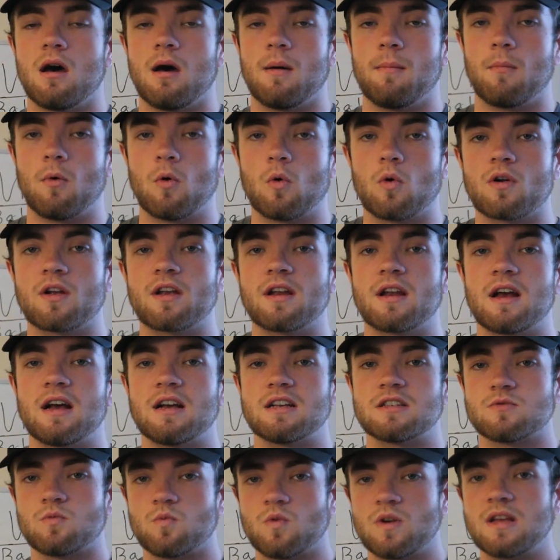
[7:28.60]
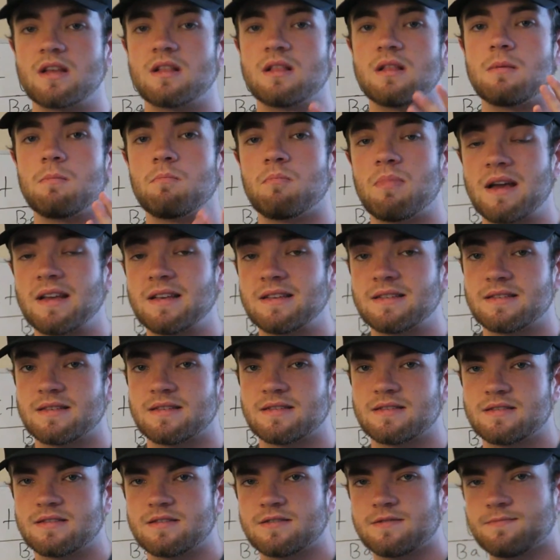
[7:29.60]
-day, um, organized weekly
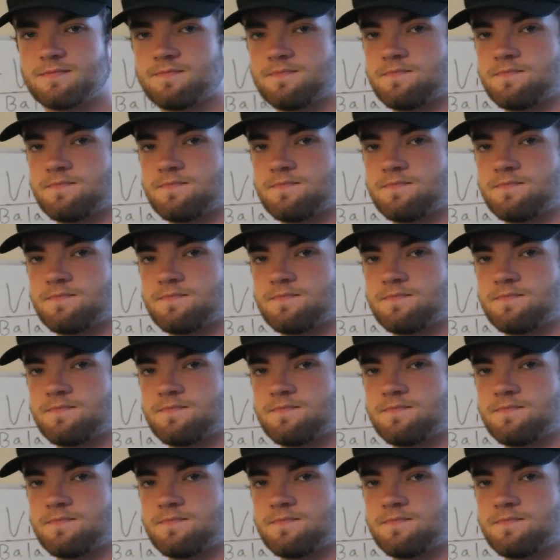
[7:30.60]
basis.